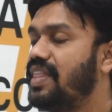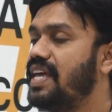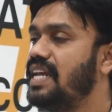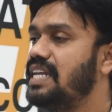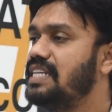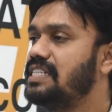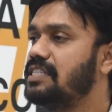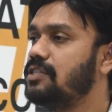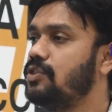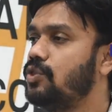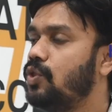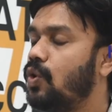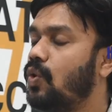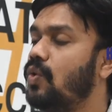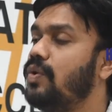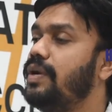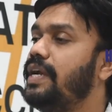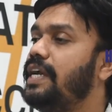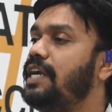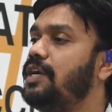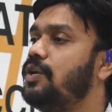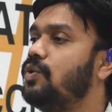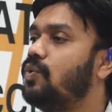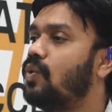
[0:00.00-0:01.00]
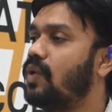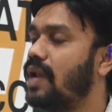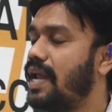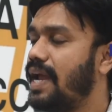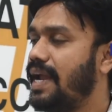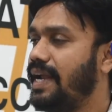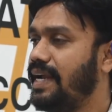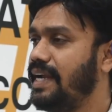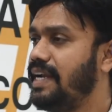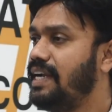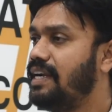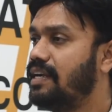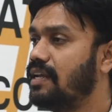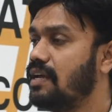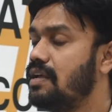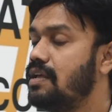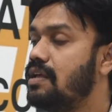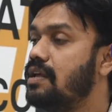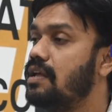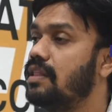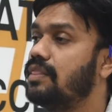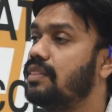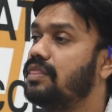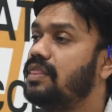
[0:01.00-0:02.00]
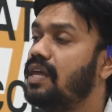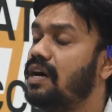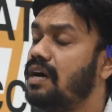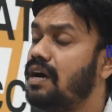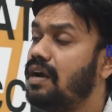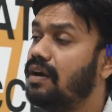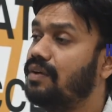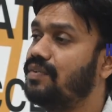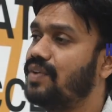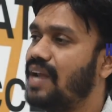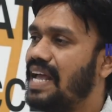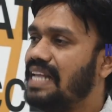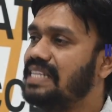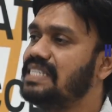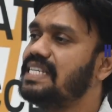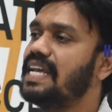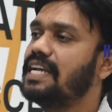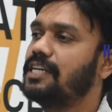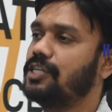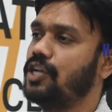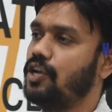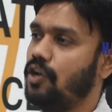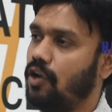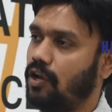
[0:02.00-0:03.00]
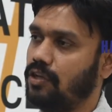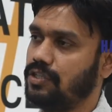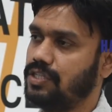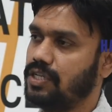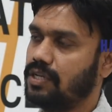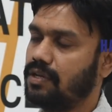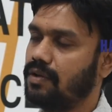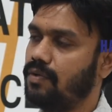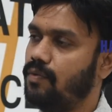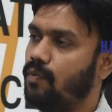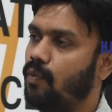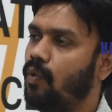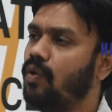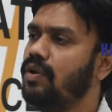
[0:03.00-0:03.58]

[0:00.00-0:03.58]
there is no need to write the transaction logic.